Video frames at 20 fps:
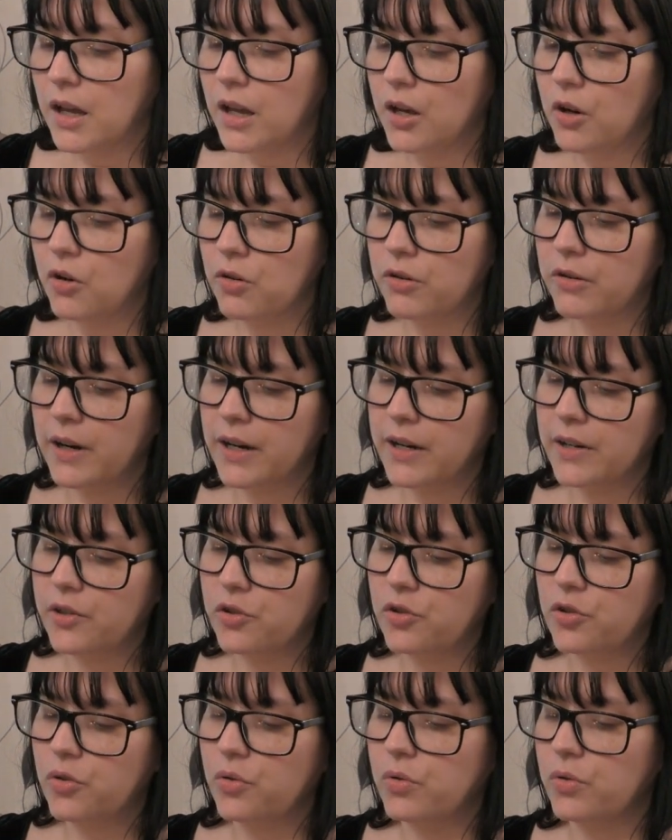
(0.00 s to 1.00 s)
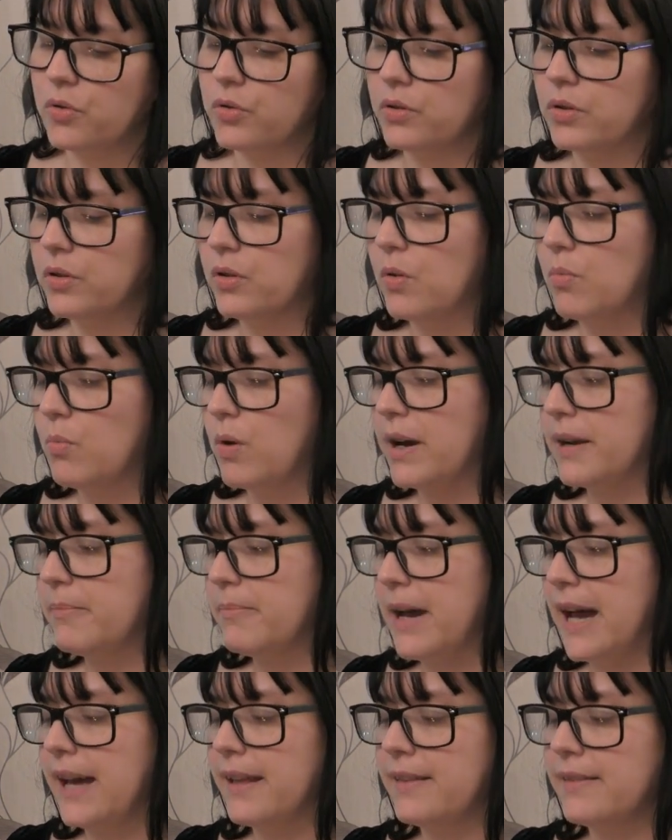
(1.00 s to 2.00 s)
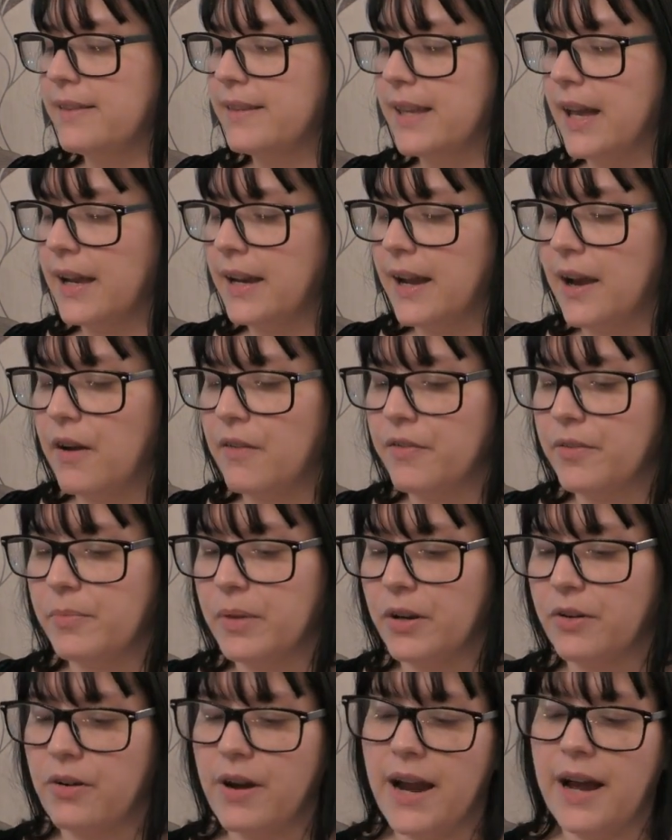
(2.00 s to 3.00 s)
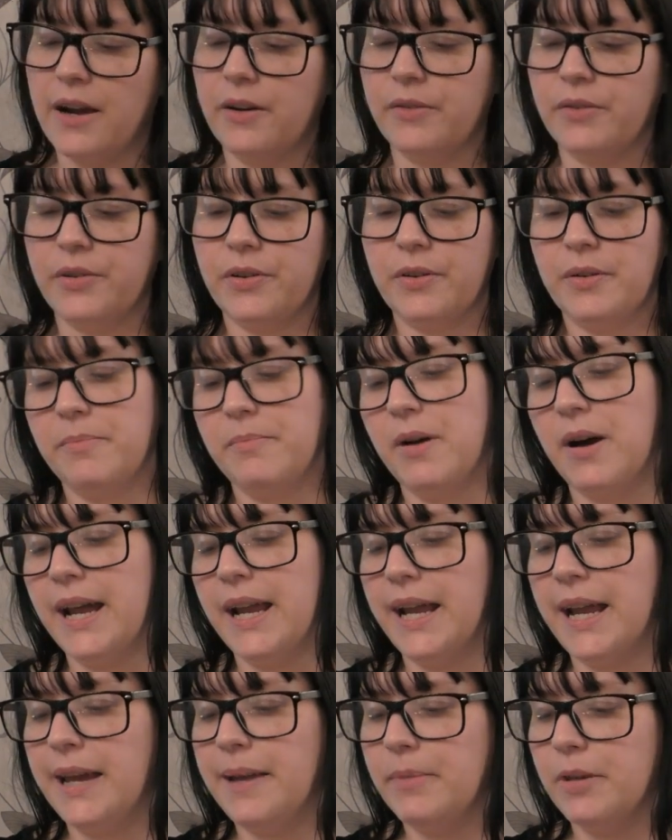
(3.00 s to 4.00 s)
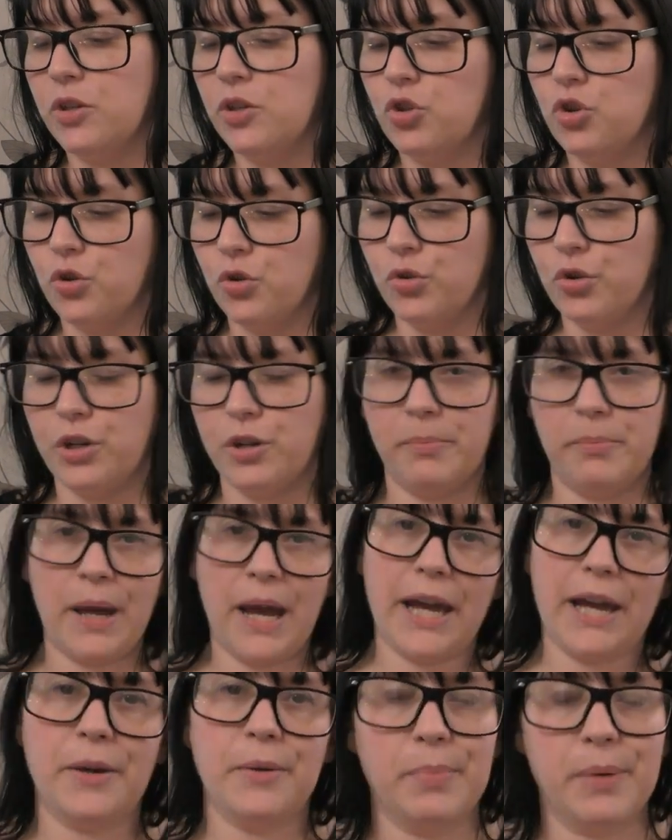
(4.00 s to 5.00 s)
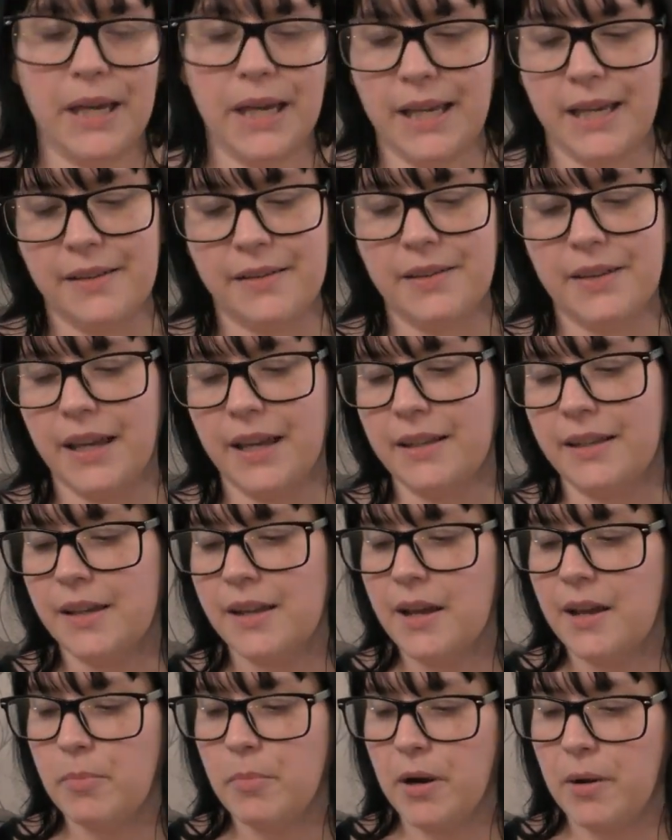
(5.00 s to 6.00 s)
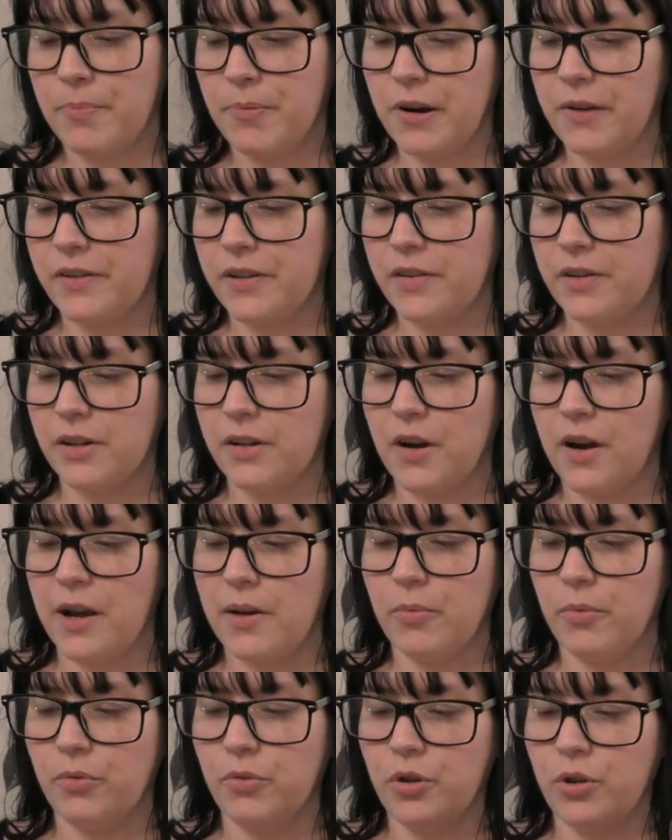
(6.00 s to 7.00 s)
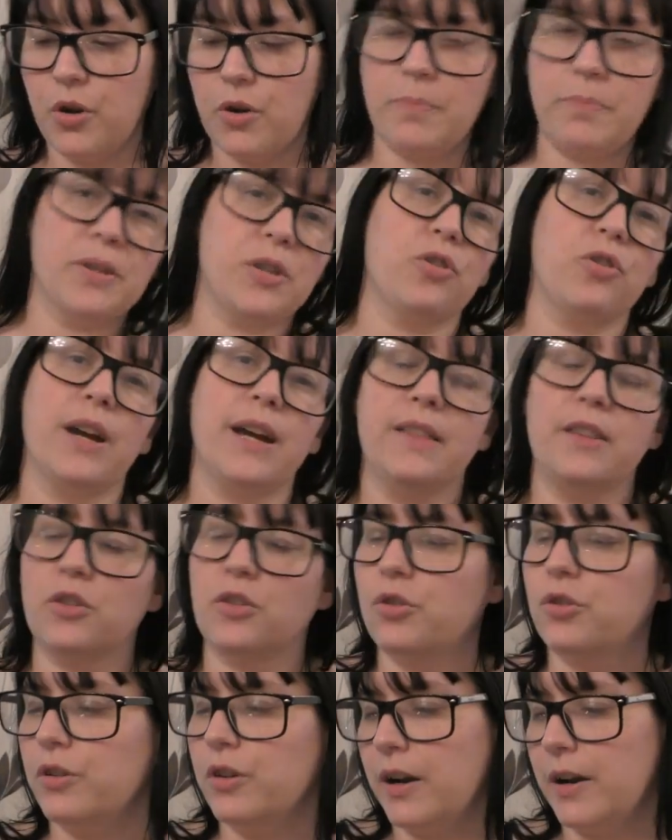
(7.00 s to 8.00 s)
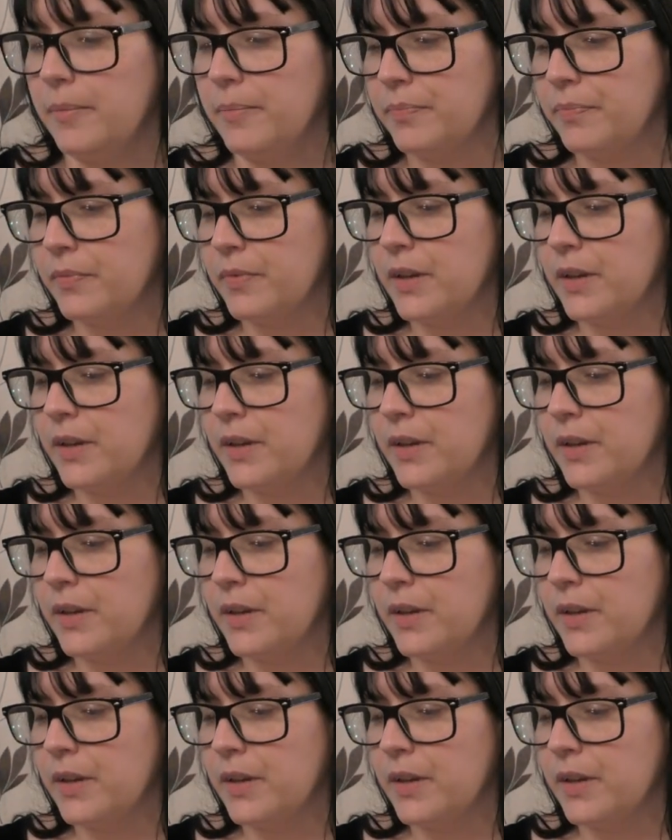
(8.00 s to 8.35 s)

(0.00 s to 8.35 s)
Laura saw one man stand out from the crowd. "My name is Judah Maccabee," he said. "My brothers and I will not betray the Torah."